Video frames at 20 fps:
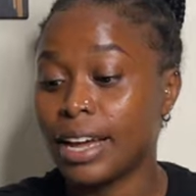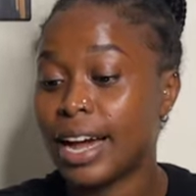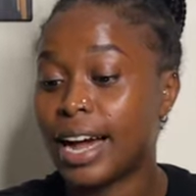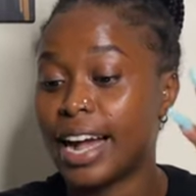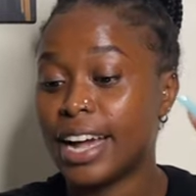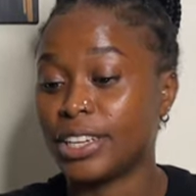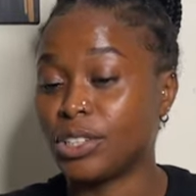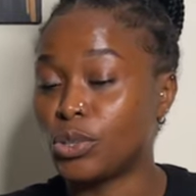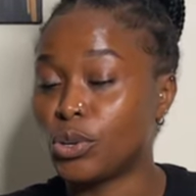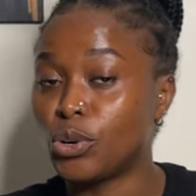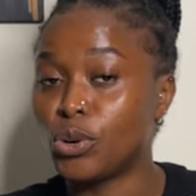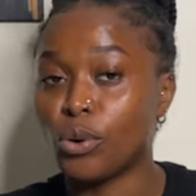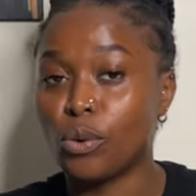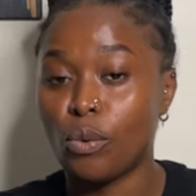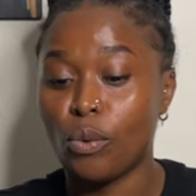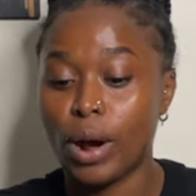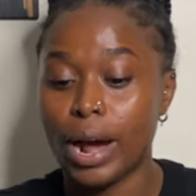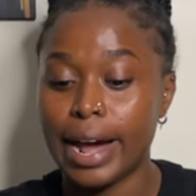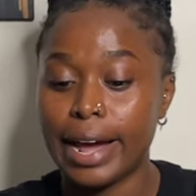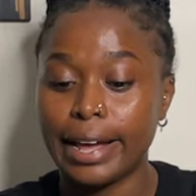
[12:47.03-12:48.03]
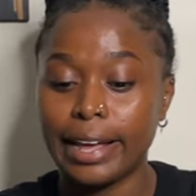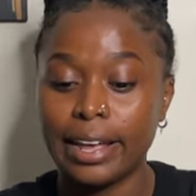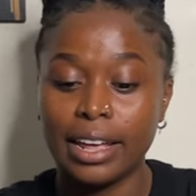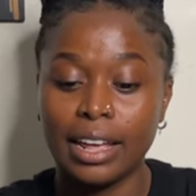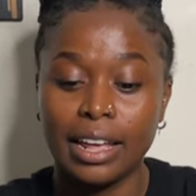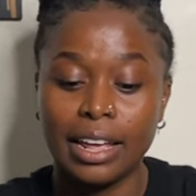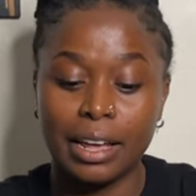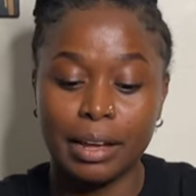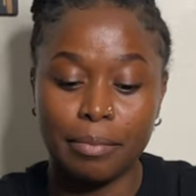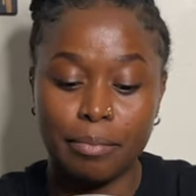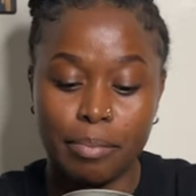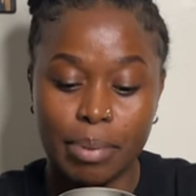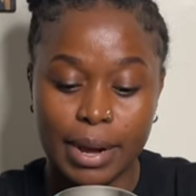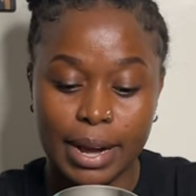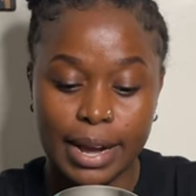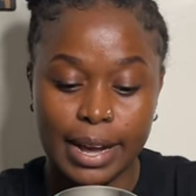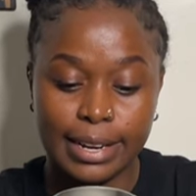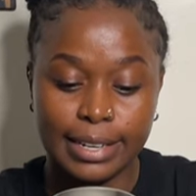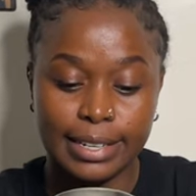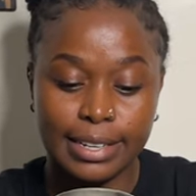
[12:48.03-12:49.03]
I don't know why,
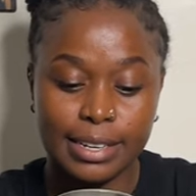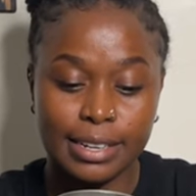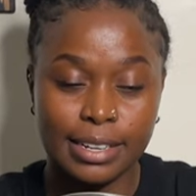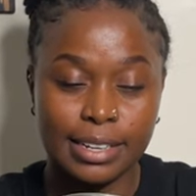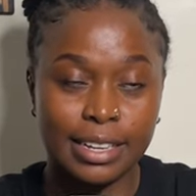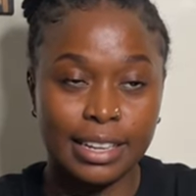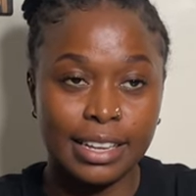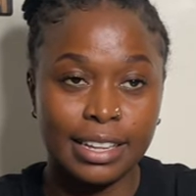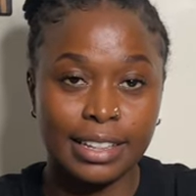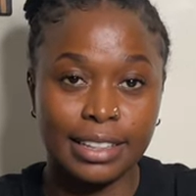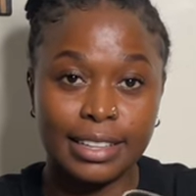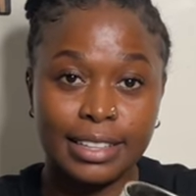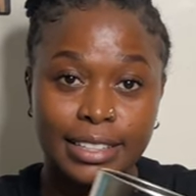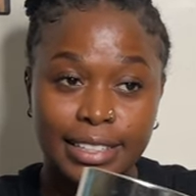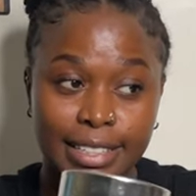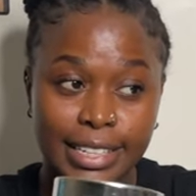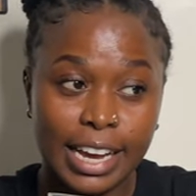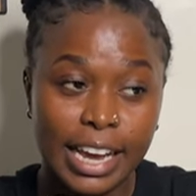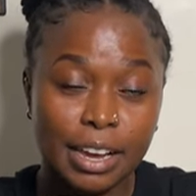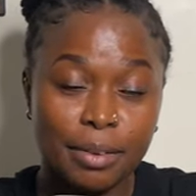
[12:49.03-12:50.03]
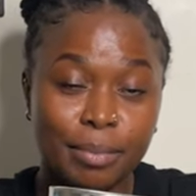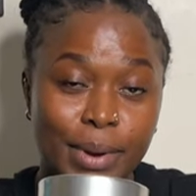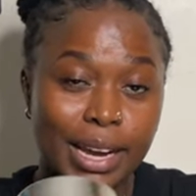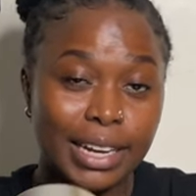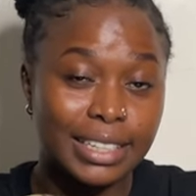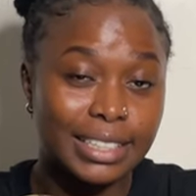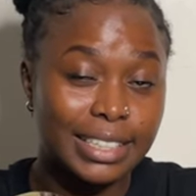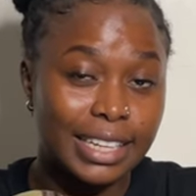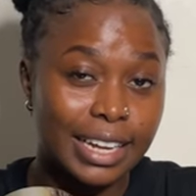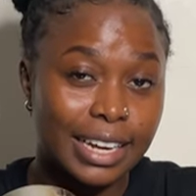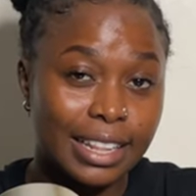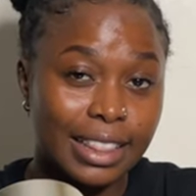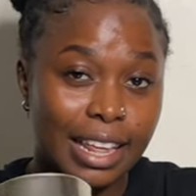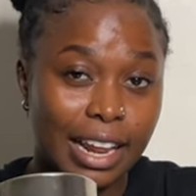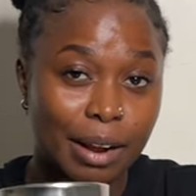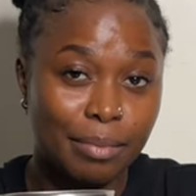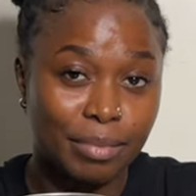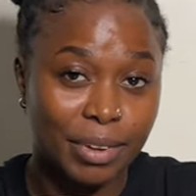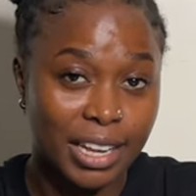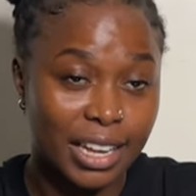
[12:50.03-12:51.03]
but this time I decided
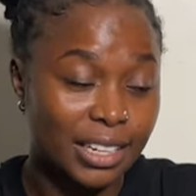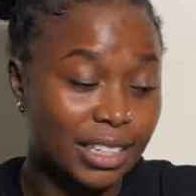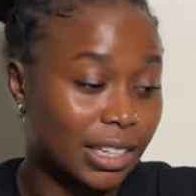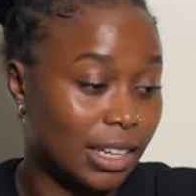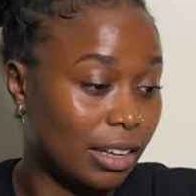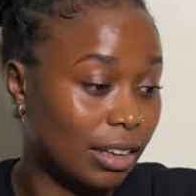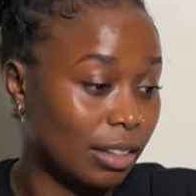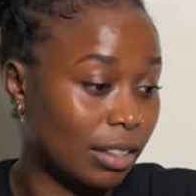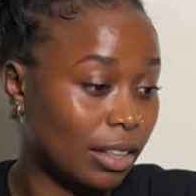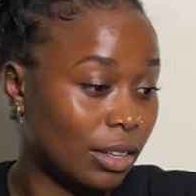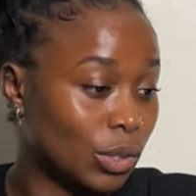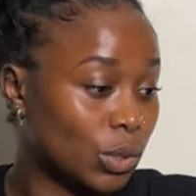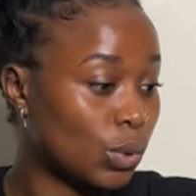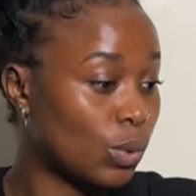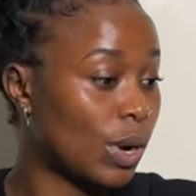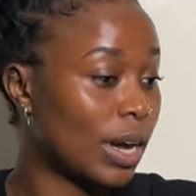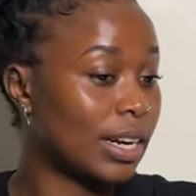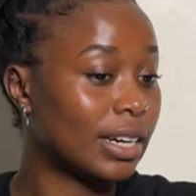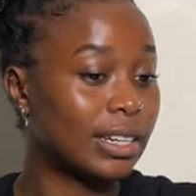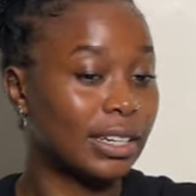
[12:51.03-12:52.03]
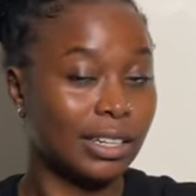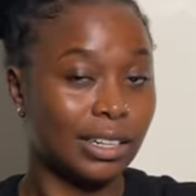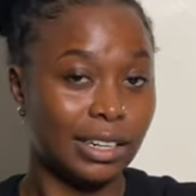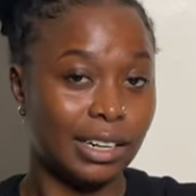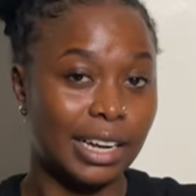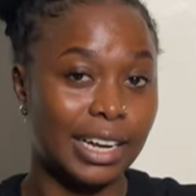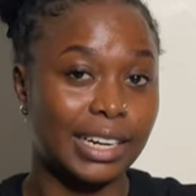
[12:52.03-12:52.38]
that I'm getting this one,